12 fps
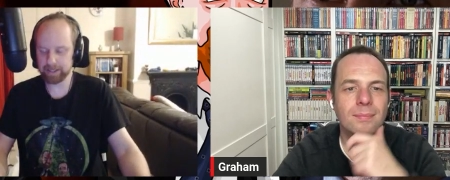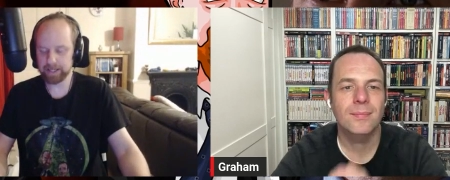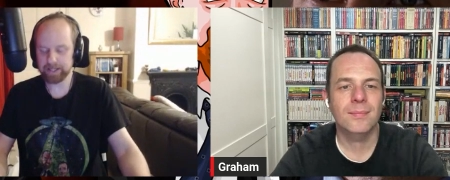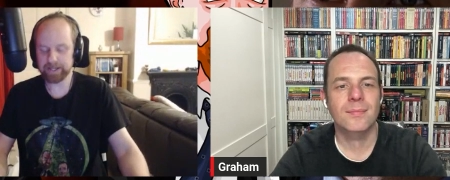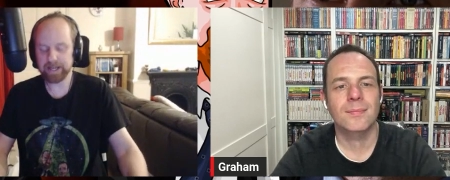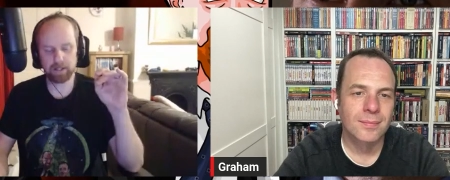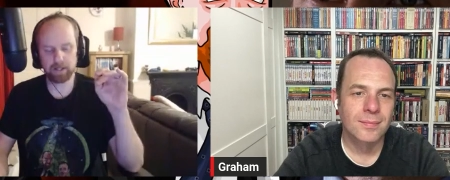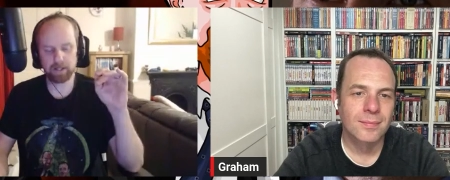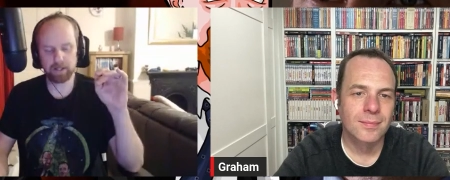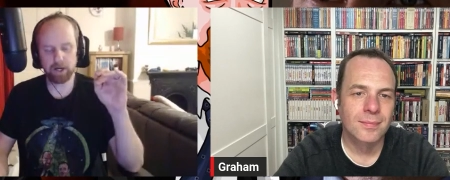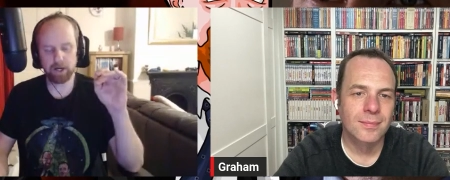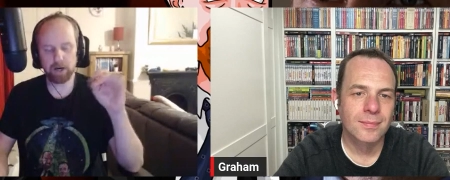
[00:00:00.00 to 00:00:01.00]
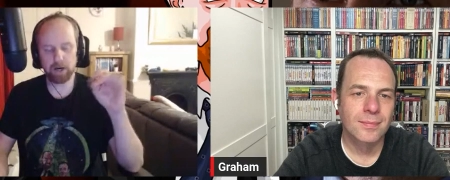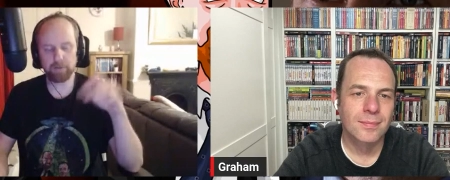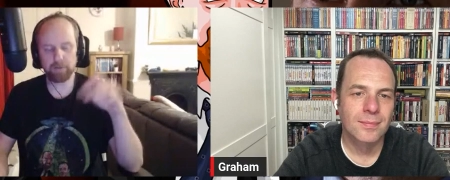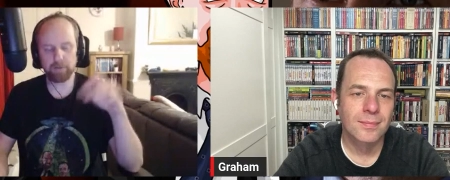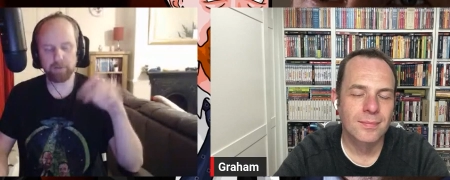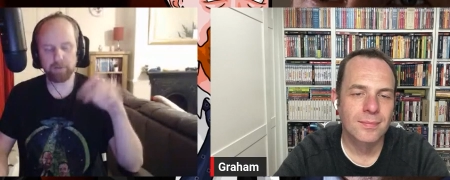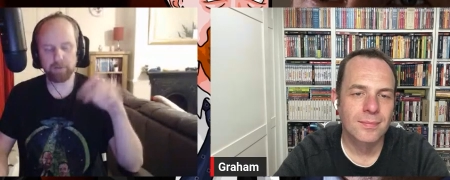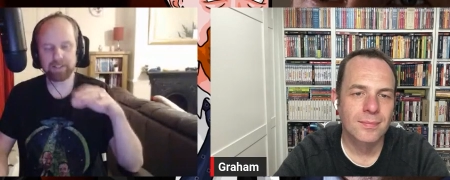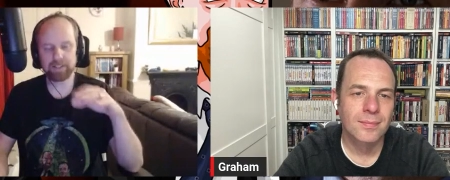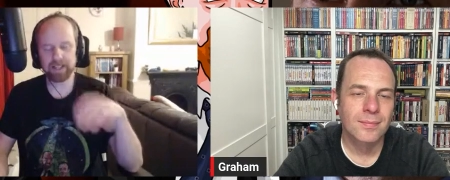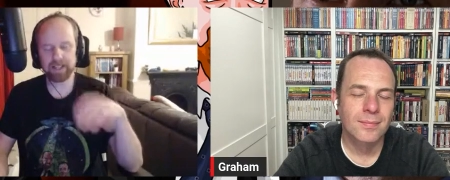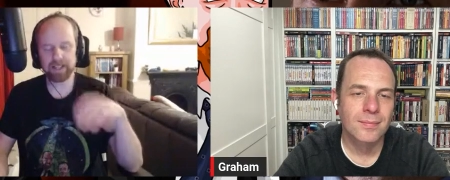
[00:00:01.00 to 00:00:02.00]
Speaker 1: Now, obviously, in the
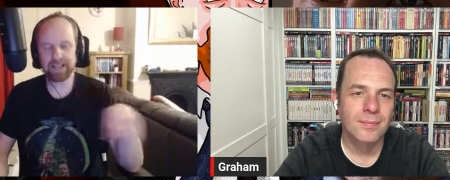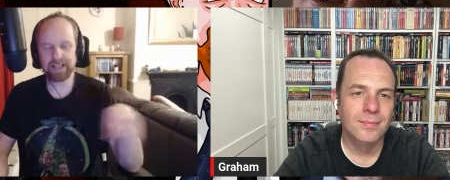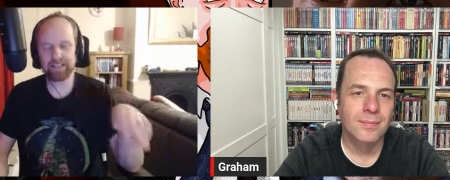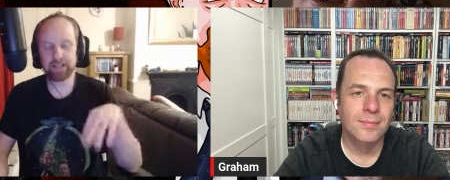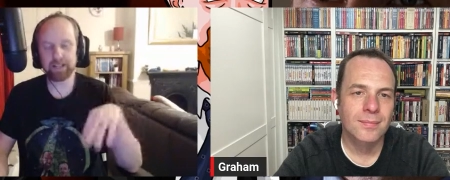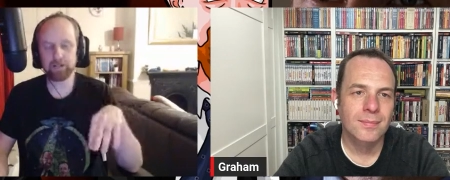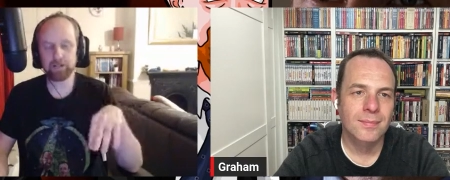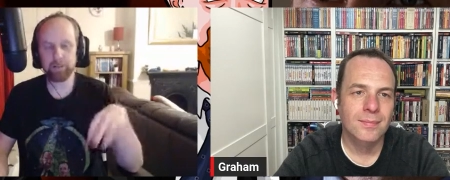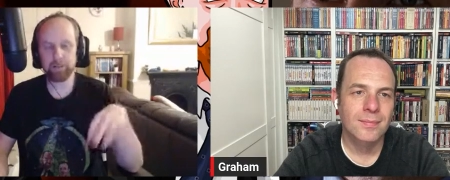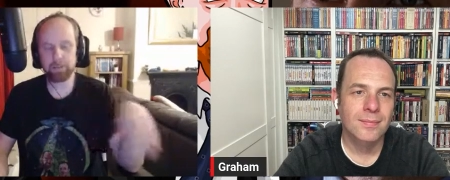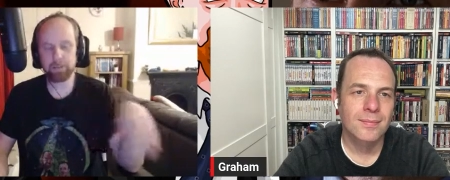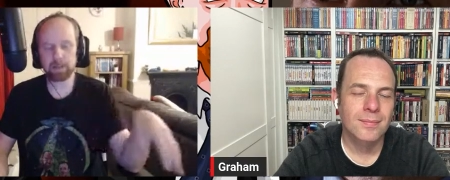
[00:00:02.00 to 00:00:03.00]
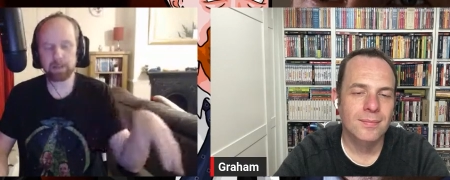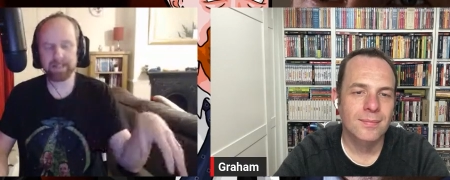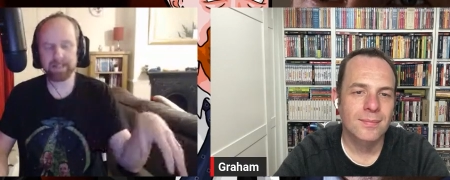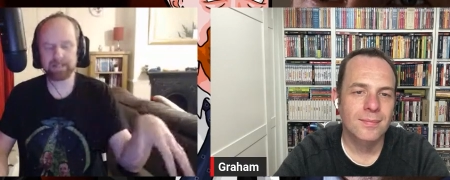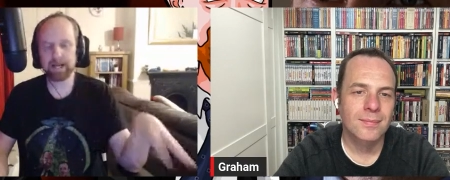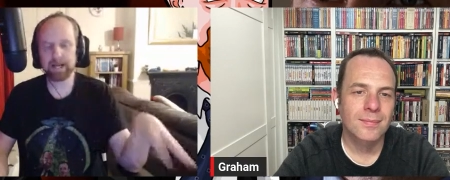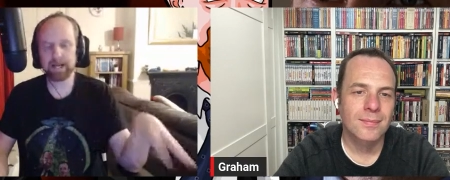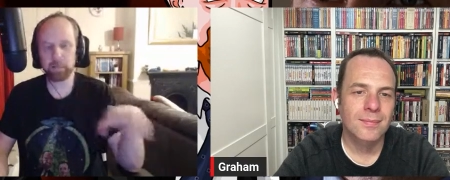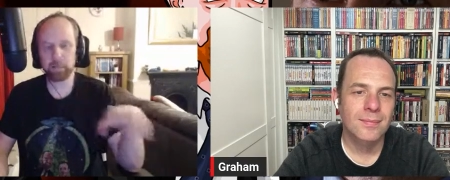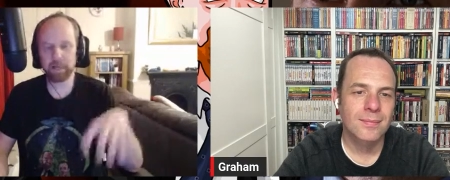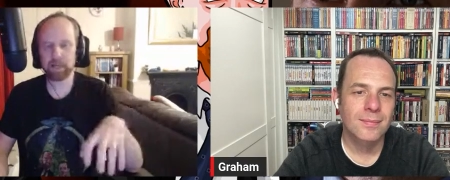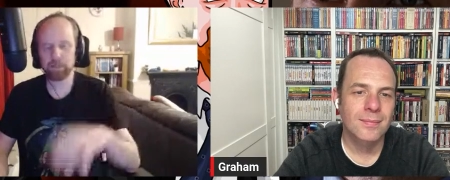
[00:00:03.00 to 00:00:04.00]
interim, the police are
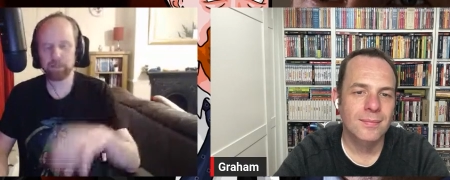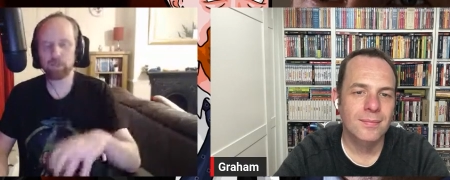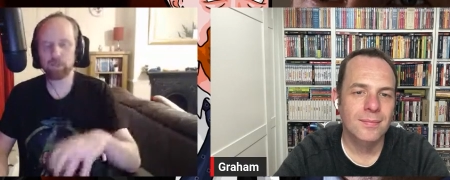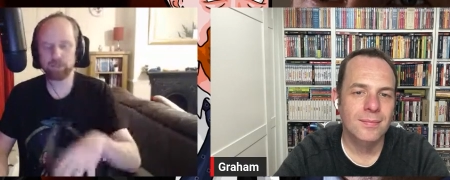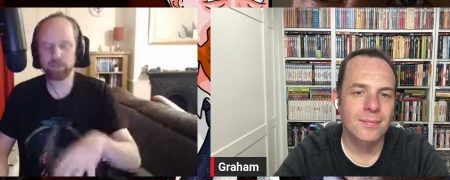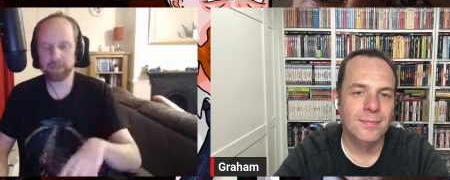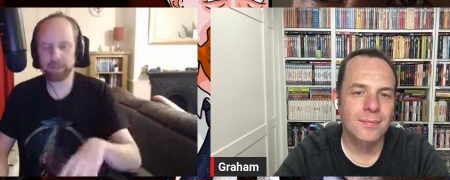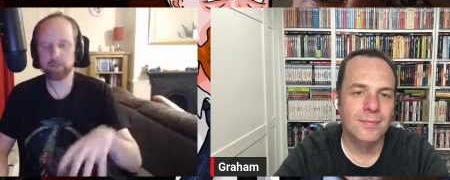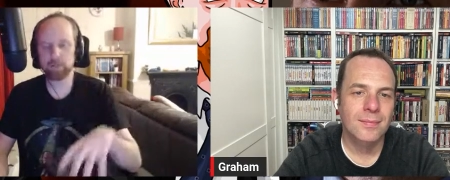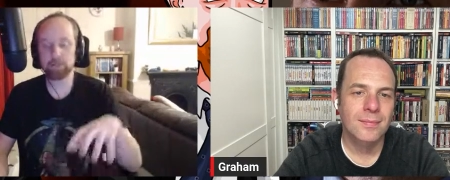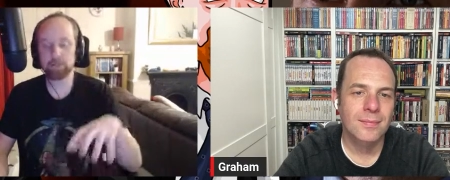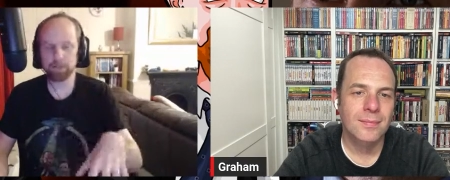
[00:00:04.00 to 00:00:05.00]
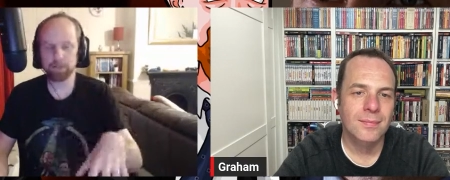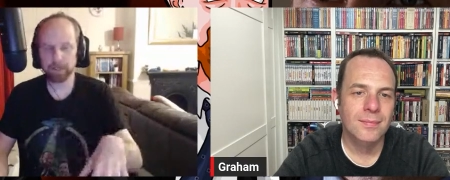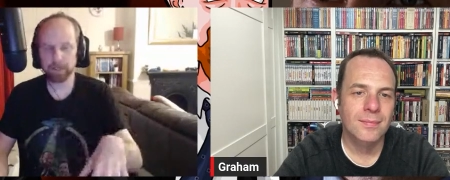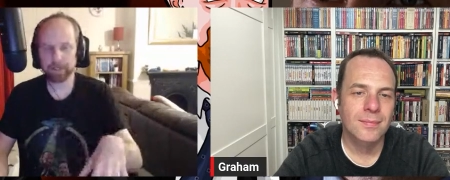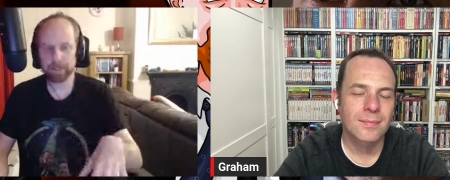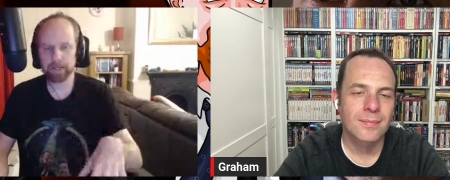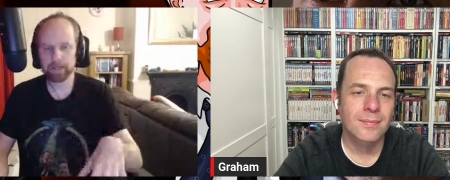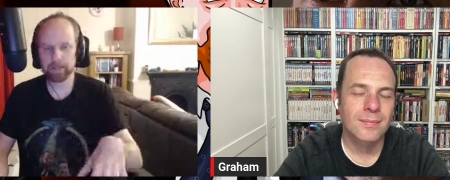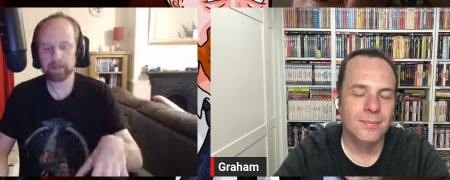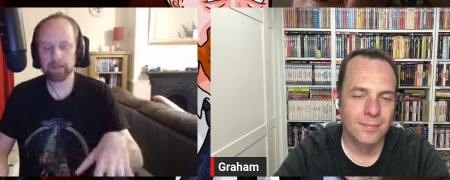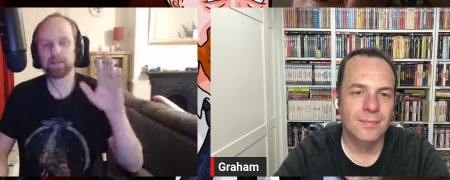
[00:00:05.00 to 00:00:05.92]
with Mulder and Scully, so presumably